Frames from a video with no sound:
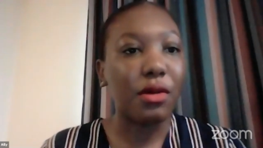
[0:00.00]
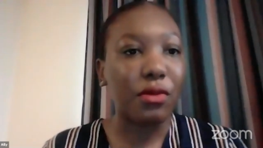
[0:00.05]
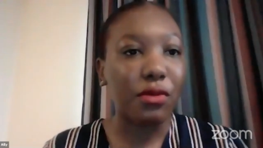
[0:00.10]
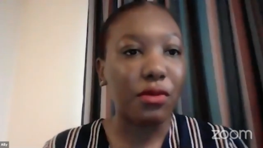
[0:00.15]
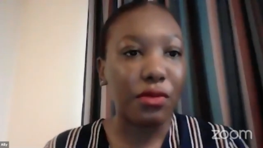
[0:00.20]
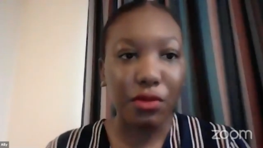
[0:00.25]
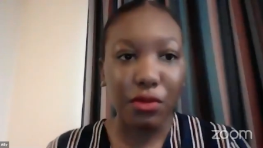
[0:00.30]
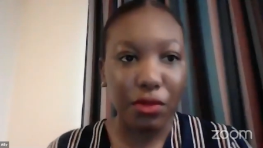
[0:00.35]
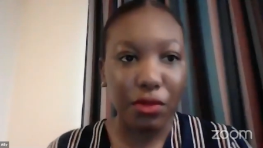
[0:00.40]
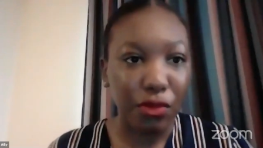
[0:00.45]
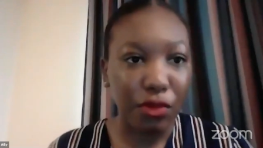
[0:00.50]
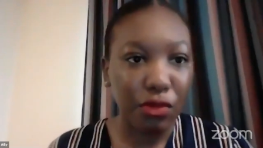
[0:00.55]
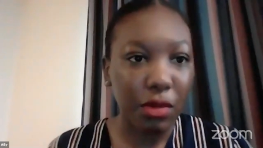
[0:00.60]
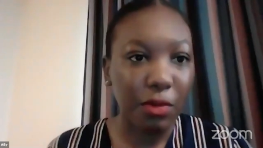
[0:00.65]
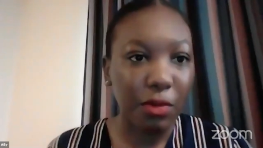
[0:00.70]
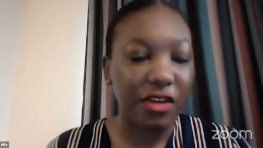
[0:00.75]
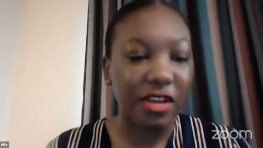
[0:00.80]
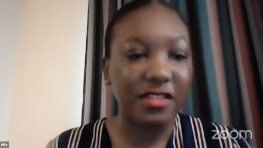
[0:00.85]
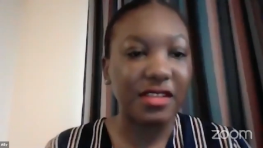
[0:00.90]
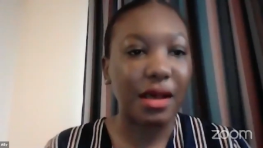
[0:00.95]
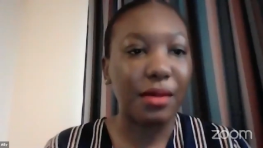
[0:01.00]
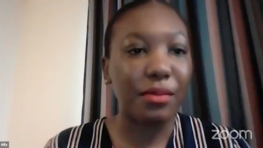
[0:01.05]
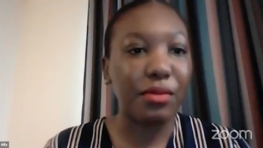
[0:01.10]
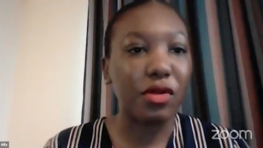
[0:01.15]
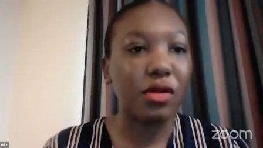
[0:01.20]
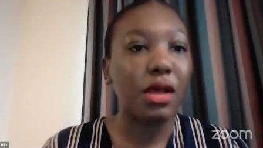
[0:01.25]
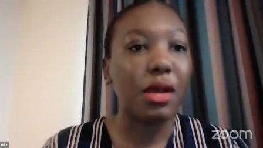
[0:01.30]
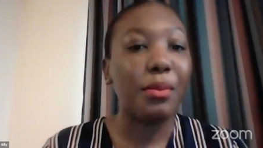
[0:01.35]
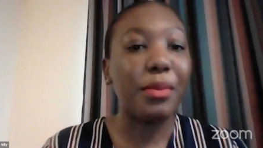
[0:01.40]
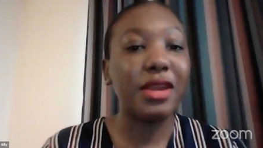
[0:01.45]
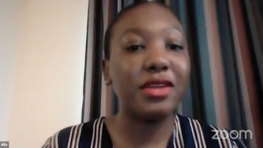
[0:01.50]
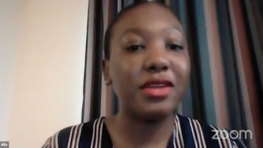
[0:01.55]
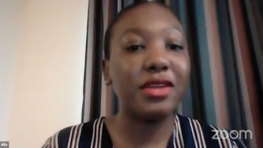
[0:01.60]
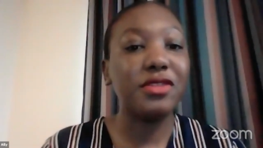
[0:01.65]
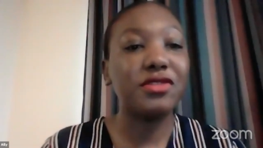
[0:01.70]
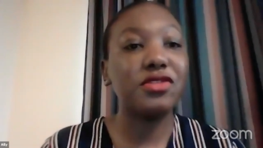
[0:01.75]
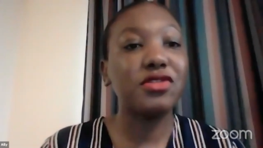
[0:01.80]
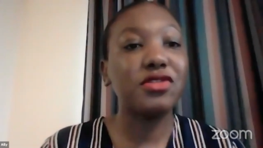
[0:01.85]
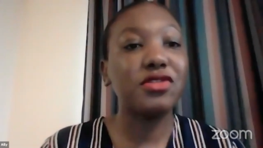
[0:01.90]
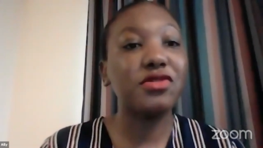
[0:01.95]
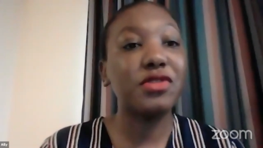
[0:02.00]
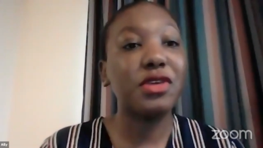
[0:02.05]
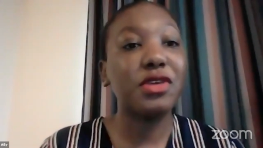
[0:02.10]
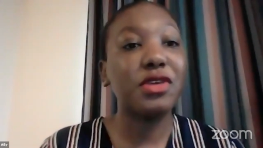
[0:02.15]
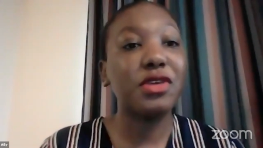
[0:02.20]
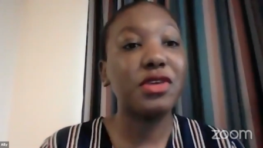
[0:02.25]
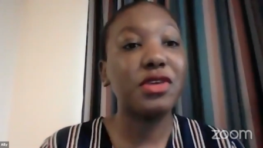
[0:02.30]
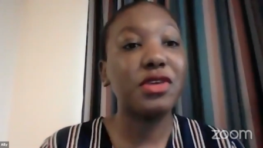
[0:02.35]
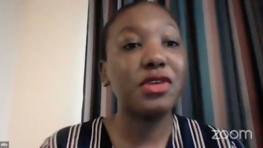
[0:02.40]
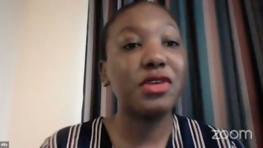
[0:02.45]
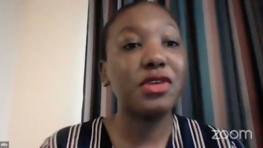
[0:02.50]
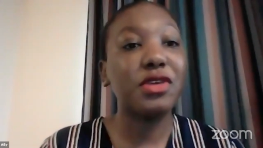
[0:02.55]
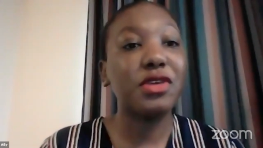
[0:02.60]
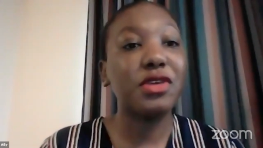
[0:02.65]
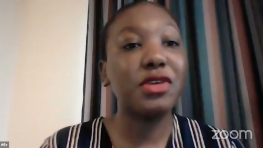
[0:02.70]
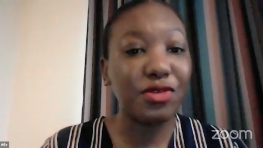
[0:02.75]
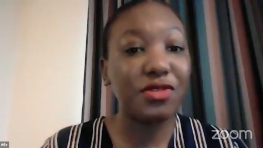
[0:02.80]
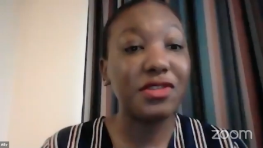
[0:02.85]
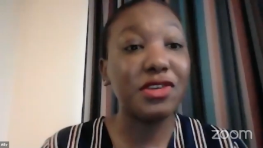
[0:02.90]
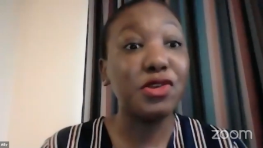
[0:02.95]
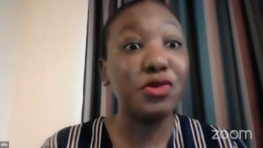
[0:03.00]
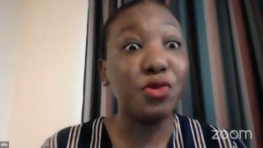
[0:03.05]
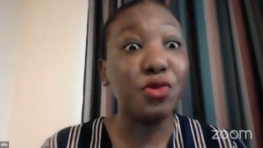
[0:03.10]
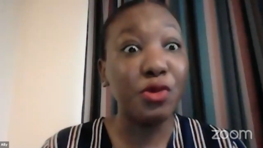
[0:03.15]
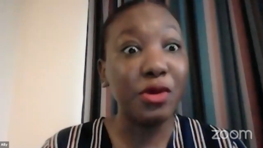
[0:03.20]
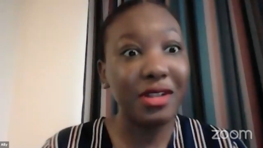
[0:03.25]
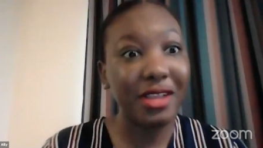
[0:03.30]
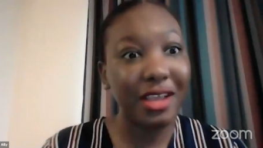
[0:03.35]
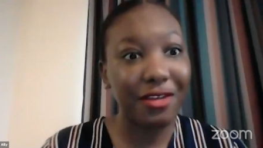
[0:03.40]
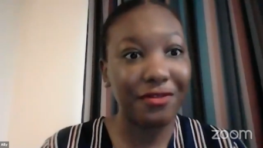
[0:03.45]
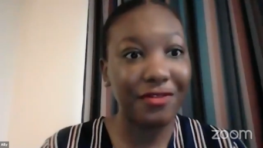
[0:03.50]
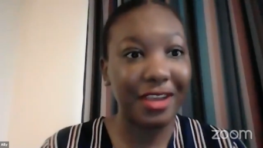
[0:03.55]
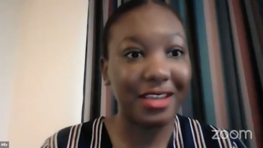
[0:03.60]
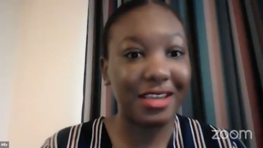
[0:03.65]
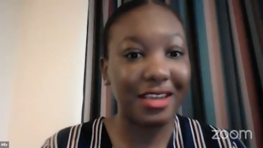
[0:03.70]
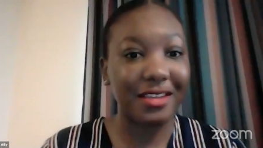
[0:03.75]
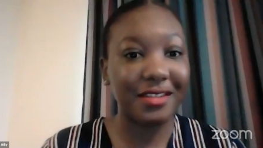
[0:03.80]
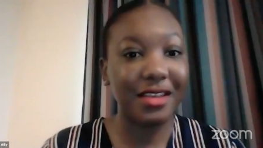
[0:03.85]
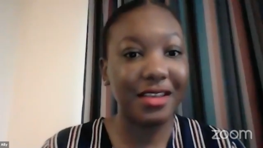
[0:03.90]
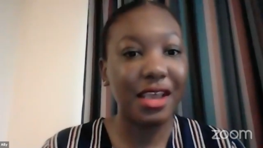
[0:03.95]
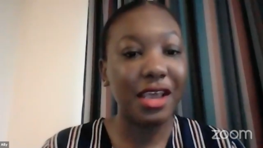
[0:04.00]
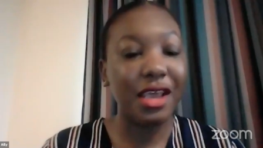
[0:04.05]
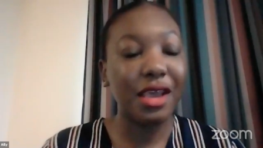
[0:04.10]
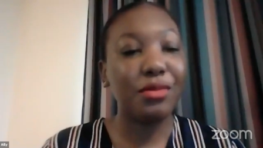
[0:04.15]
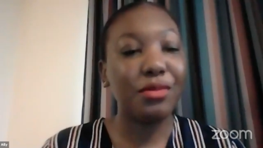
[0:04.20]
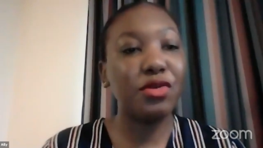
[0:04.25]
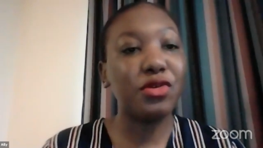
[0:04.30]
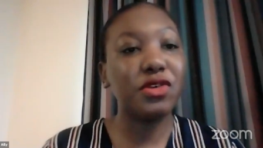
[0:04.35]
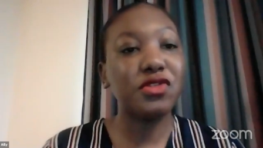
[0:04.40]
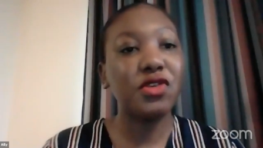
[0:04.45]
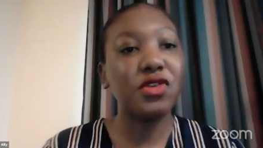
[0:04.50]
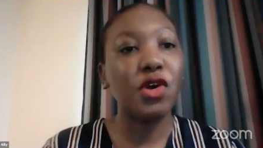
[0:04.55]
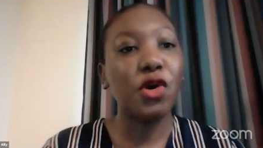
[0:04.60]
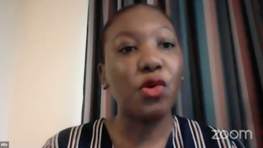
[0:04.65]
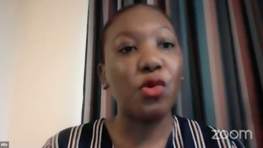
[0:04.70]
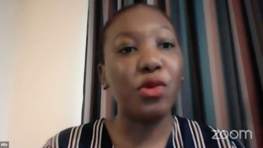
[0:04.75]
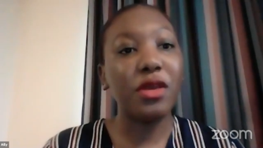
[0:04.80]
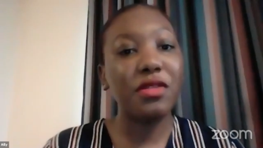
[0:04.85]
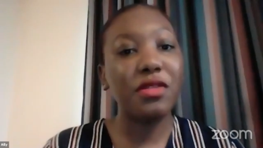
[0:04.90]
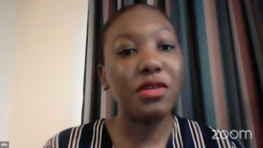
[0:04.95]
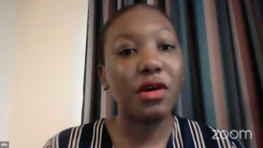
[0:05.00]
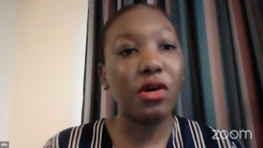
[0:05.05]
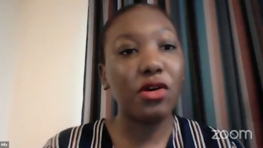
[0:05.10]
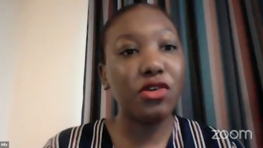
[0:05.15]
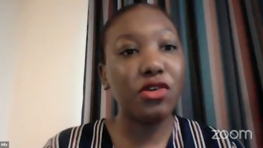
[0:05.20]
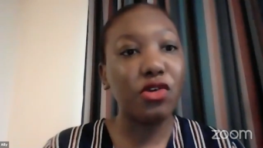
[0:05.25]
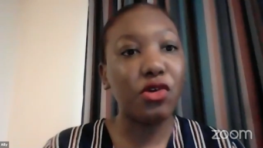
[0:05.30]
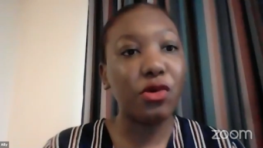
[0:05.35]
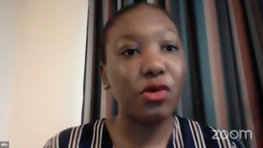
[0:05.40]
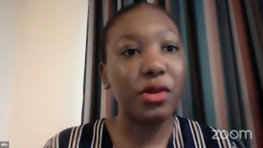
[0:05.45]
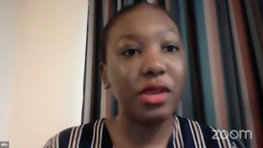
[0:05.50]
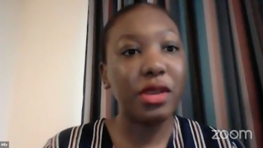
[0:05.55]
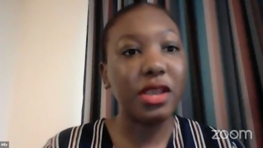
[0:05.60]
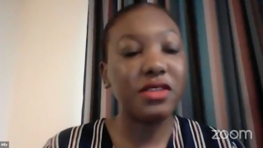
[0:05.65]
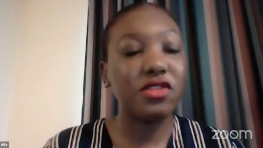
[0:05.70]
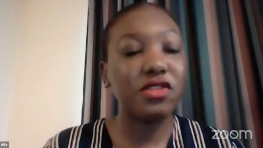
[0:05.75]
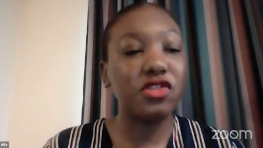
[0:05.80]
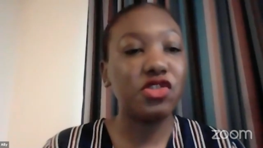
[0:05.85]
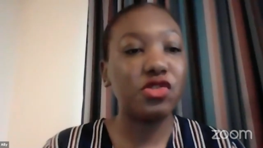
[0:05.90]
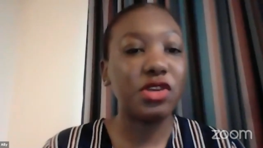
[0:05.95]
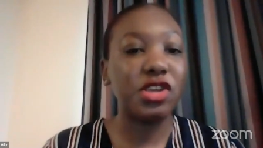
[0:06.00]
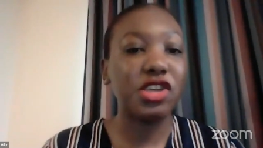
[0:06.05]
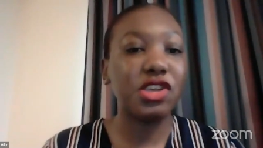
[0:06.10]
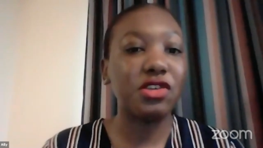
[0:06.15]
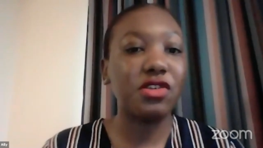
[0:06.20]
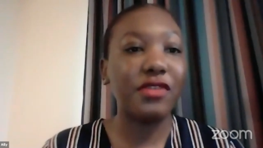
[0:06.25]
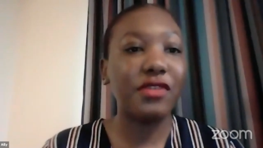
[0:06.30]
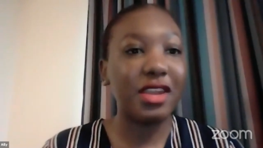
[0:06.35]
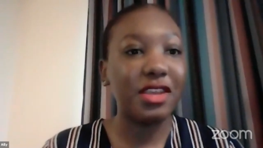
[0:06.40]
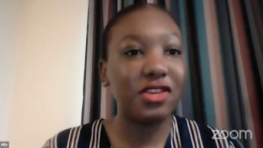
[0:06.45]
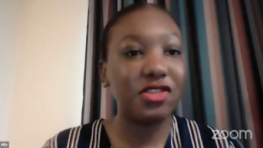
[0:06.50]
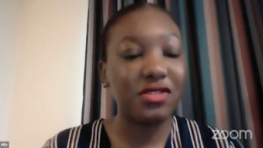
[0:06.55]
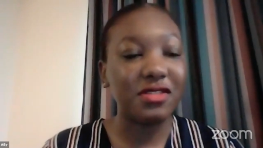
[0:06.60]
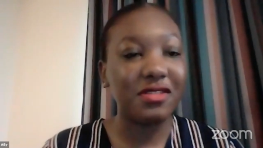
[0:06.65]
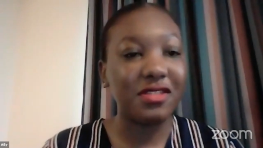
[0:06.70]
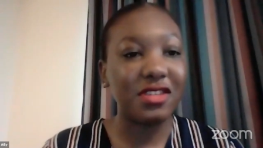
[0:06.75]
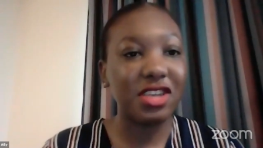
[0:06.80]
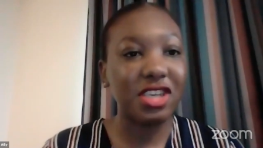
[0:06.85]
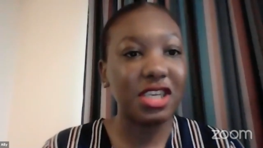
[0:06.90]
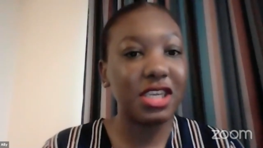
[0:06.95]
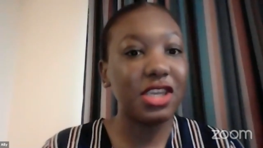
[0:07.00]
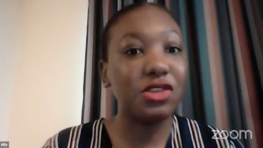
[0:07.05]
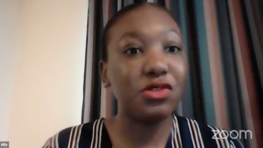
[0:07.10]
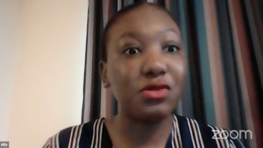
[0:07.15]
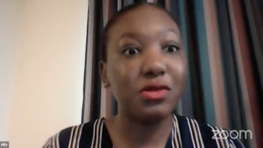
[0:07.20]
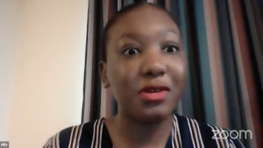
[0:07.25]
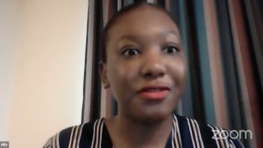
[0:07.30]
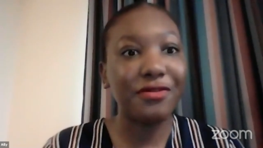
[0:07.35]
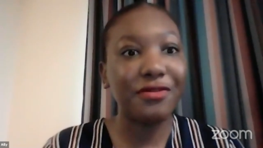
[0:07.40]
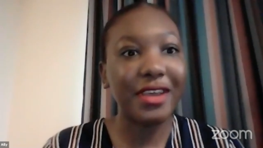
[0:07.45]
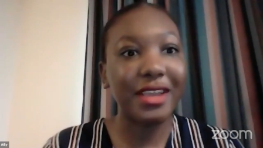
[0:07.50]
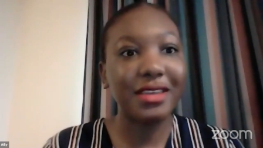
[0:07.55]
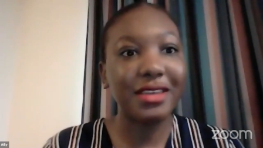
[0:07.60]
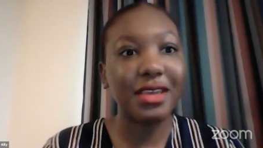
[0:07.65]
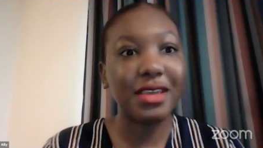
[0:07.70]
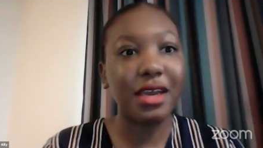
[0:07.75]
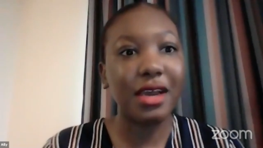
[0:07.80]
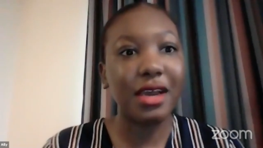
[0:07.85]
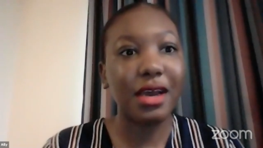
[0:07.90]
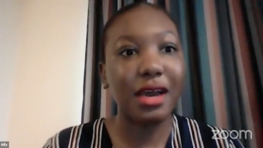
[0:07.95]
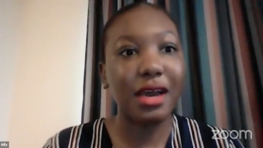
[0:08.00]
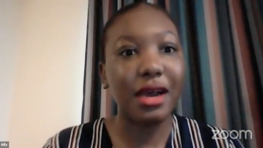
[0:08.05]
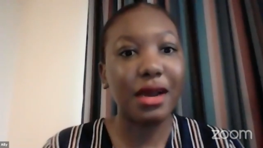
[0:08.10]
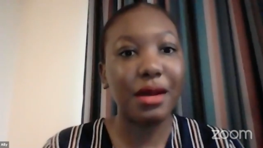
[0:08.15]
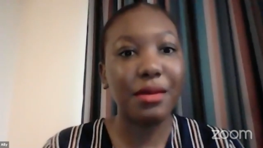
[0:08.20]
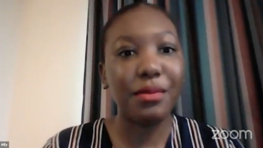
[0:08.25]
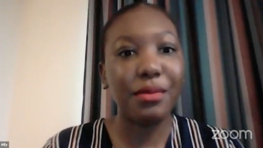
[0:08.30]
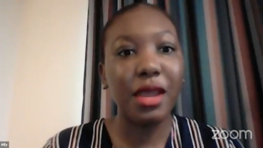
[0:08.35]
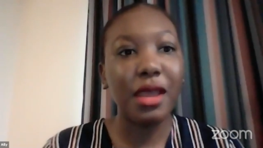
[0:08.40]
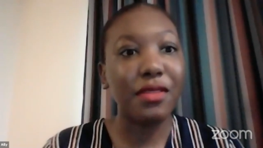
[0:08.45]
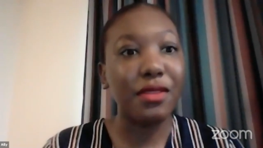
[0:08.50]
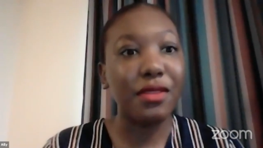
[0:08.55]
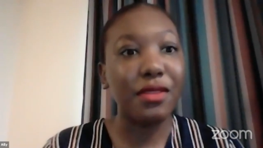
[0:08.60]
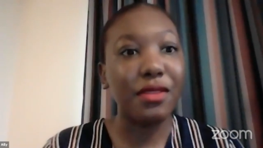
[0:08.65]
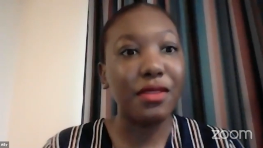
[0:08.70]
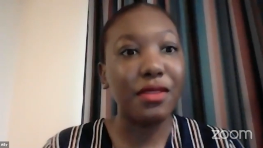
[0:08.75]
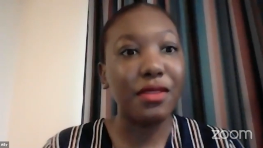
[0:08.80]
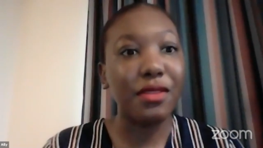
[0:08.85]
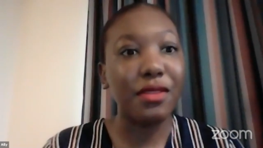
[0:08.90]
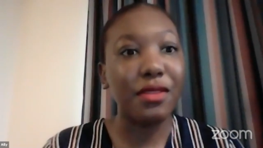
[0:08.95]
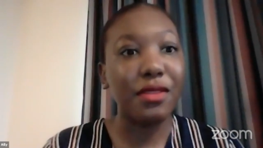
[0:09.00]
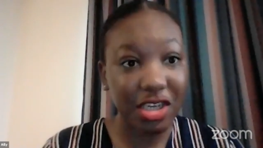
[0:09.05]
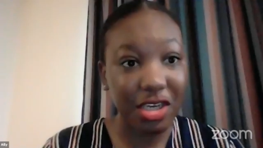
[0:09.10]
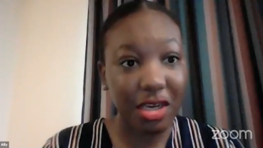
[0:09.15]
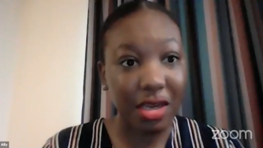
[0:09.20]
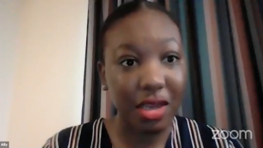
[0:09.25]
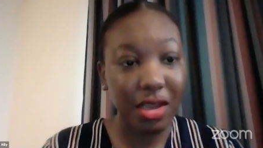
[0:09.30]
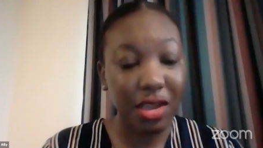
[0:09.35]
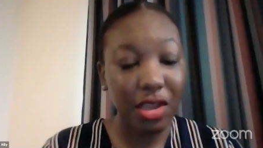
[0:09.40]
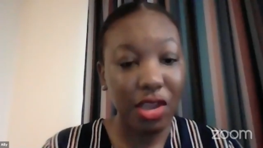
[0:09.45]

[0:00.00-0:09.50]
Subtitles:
Europe, for example, but it's also important to us because it will affect us. Because with the ongoing situation of energy transition, it will affect the market structure.